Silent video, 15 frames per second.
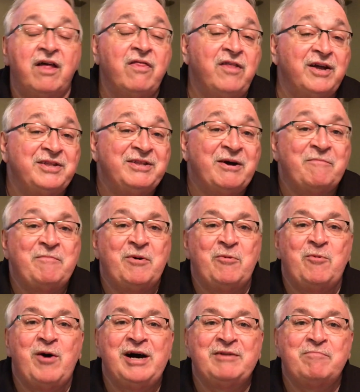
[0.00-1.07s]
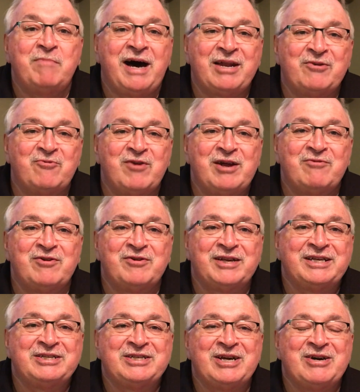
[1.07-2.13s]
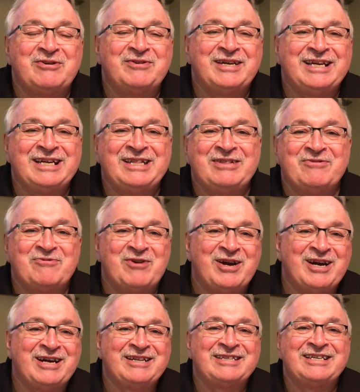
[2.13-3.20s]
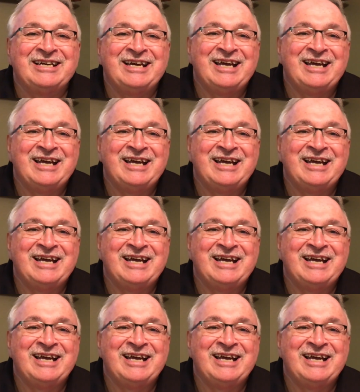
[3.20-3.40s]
the number one model railroading show in the world.